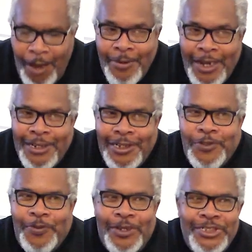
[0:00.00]
I'm not
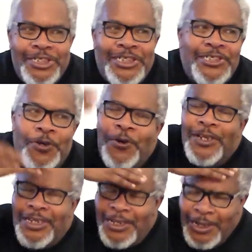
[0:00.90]
gonna dwell just
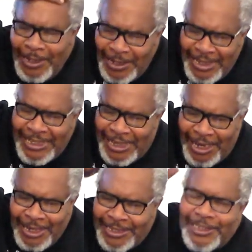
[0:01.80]
on these
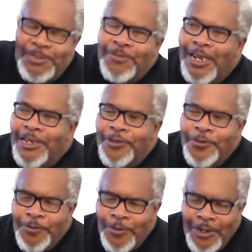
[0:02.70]
elegies, but I
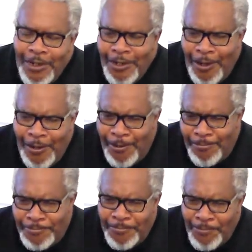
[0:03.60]
do,
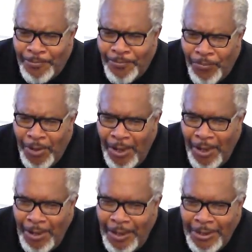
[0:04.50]

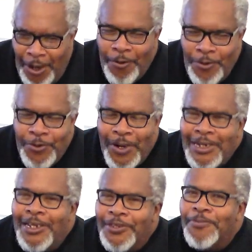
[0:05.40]
the older I
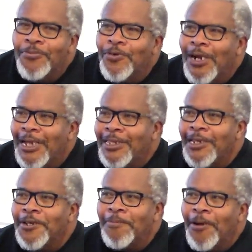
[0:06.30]
get, the more I
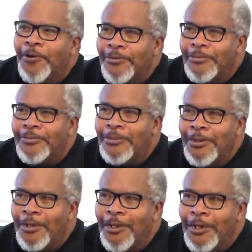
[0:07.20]
think about,
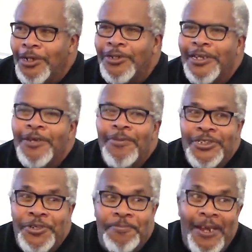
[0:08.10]
you think
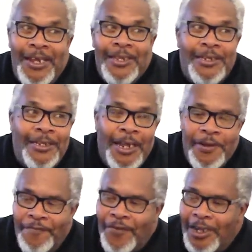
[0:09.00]
about your path in
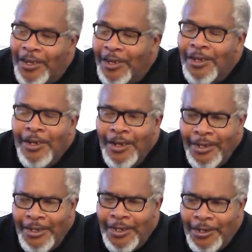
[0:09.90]
life and
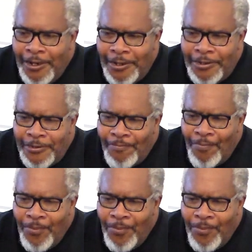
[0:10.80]
the